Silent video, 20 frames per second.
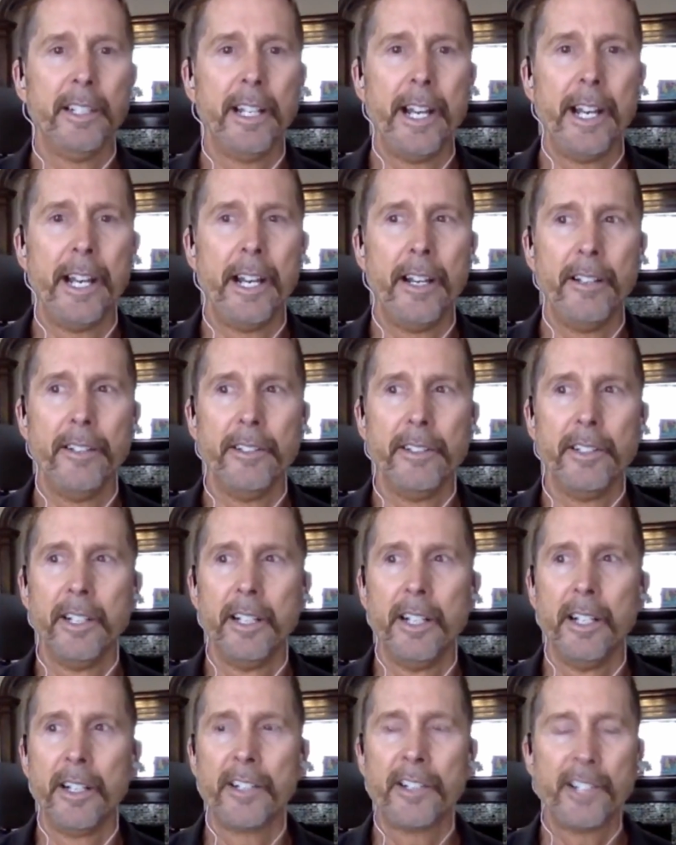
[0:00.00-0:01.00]
and
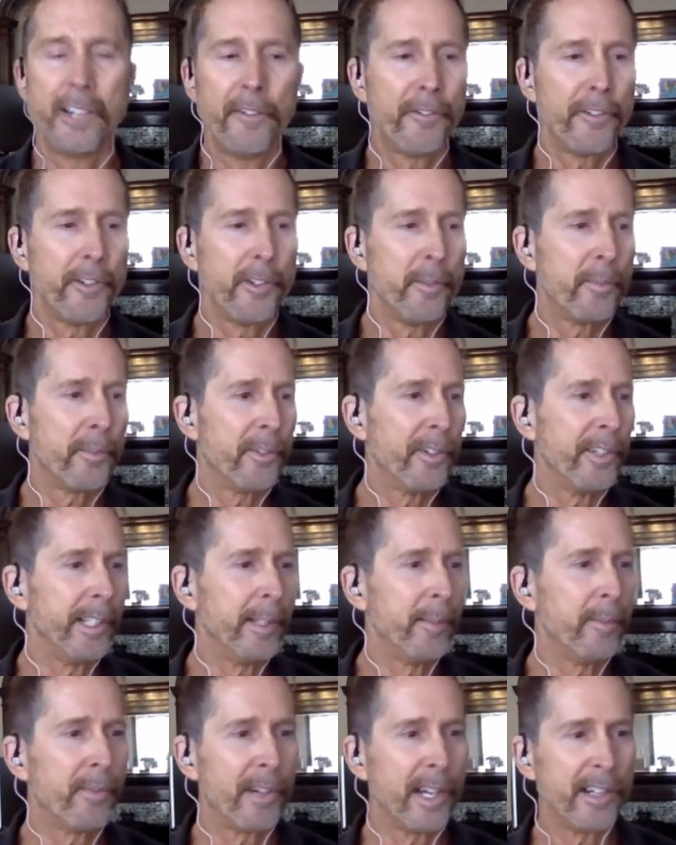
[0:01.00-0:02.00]
except for the
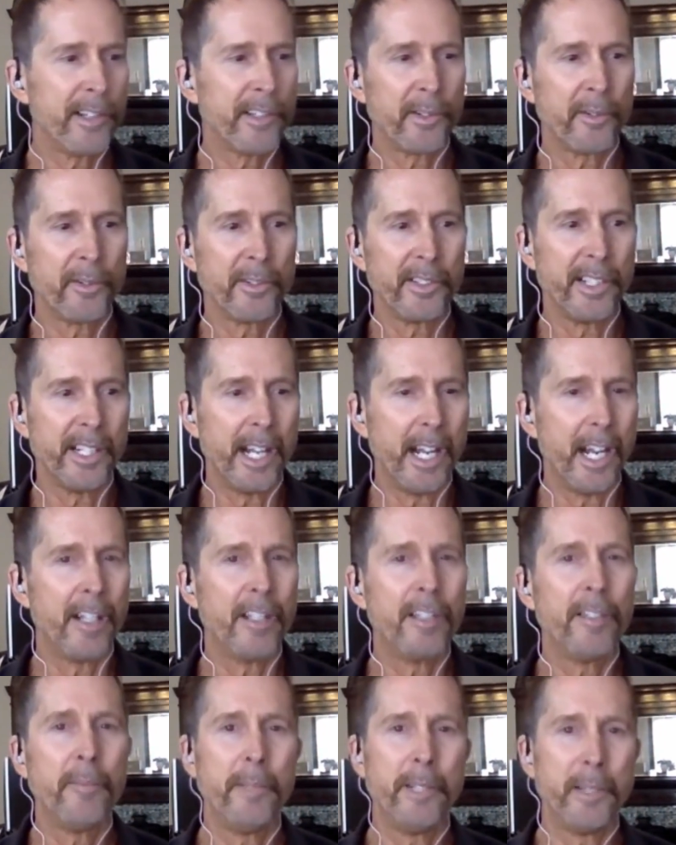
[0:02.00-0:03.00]
printing press, there was an
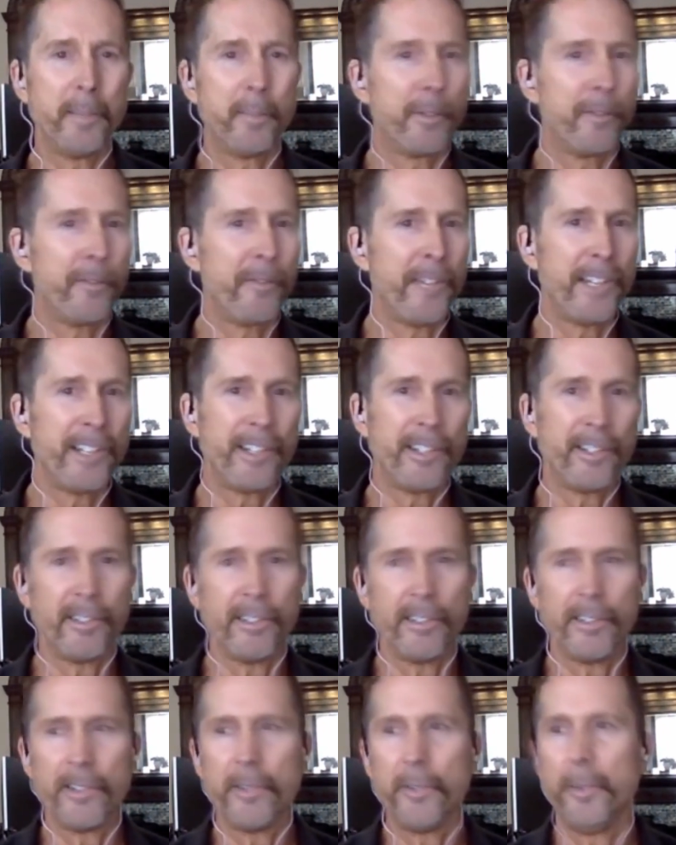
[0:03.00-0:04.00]
element of
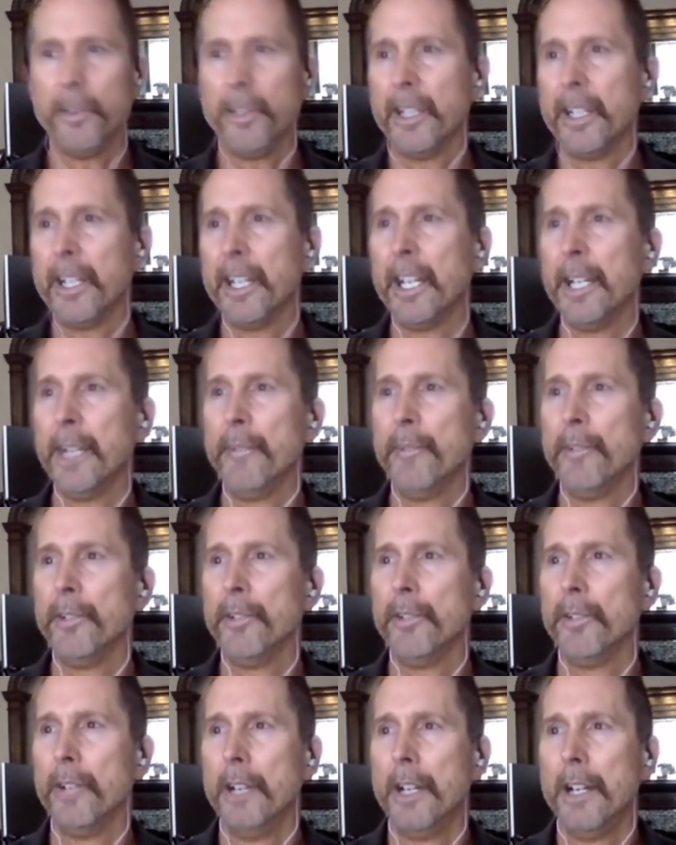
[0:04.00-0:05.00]
professionalism when it came to
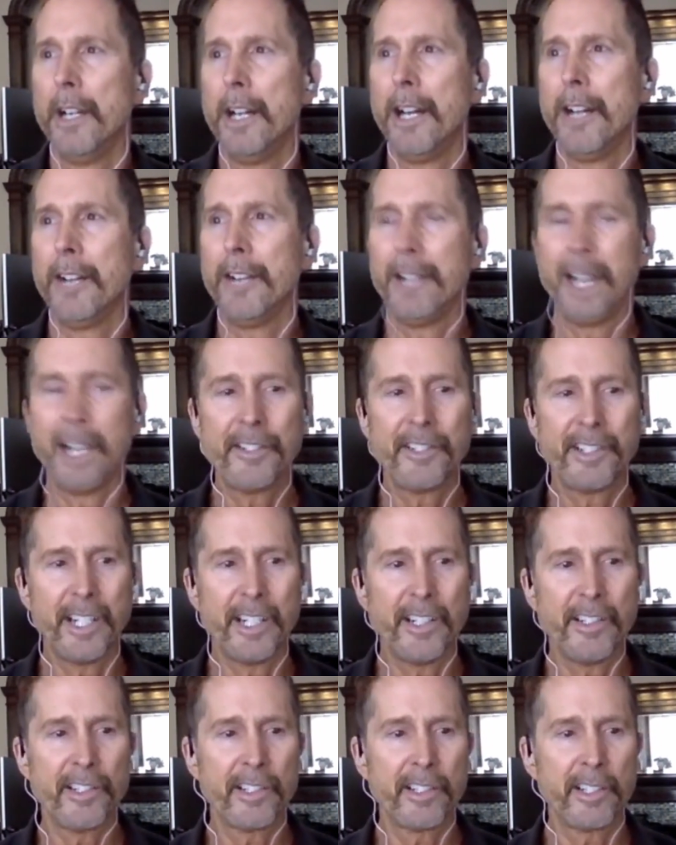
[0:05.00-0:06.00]
how Last
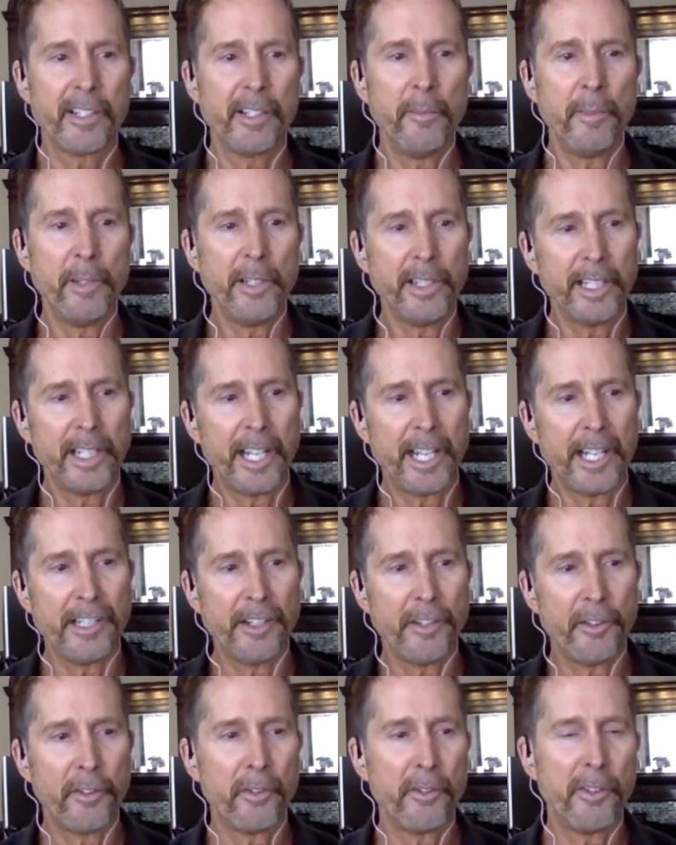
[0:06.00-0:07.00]
Days
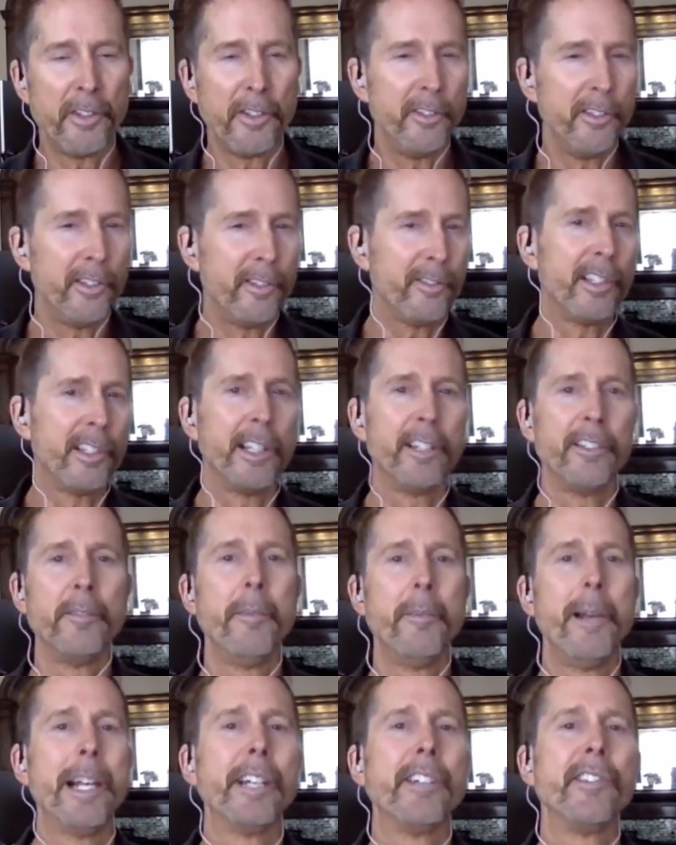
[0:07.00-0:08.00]
communicated through their newsletter and
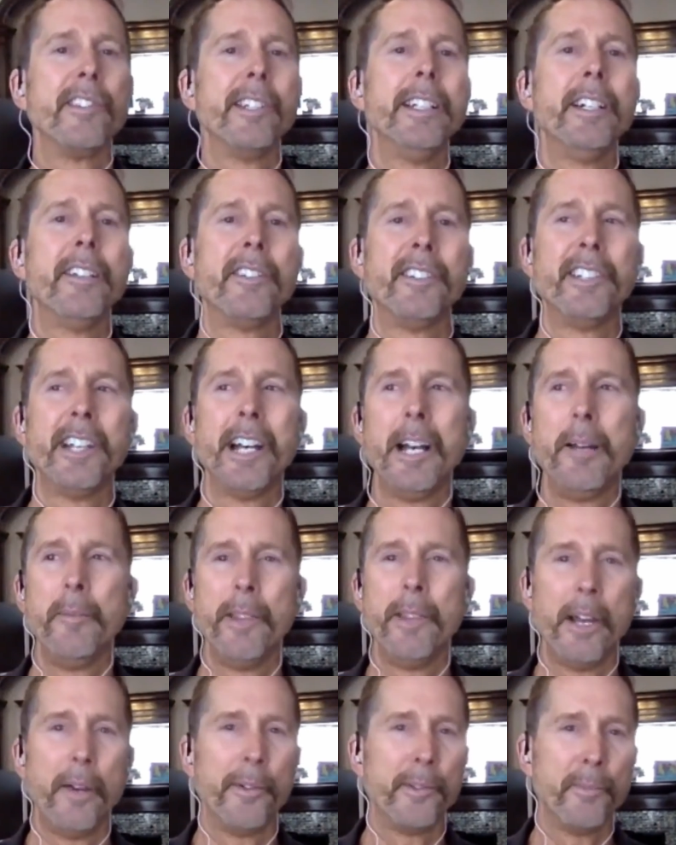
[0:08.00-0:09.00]
magazine at the time, and
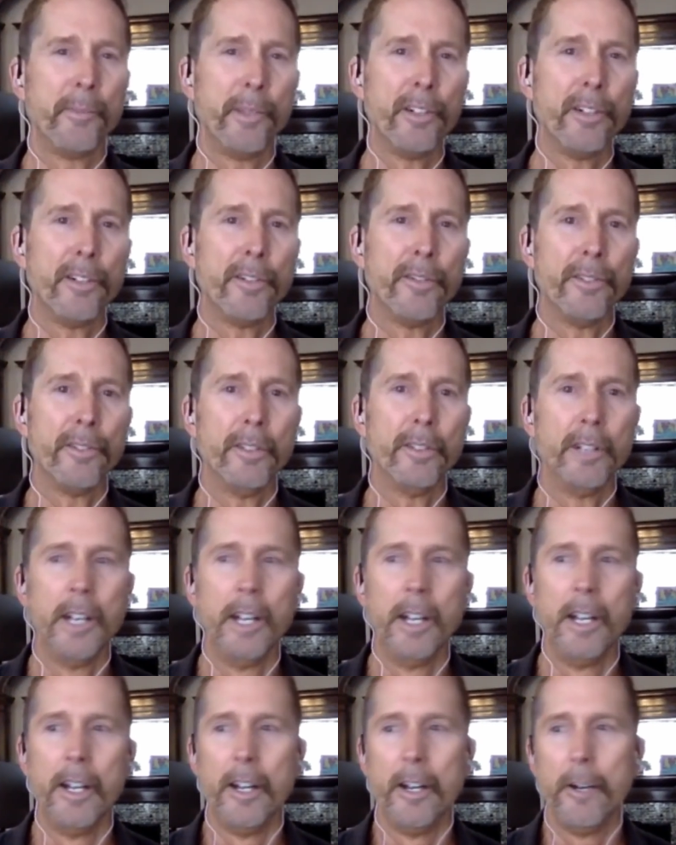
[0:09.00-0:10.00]
that was beautiful.
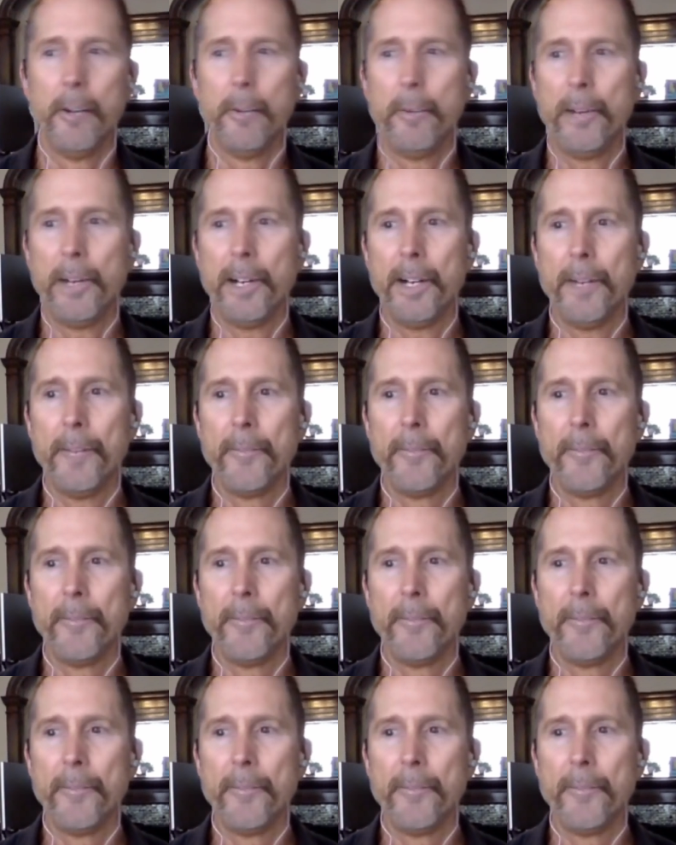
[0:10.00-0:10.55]
But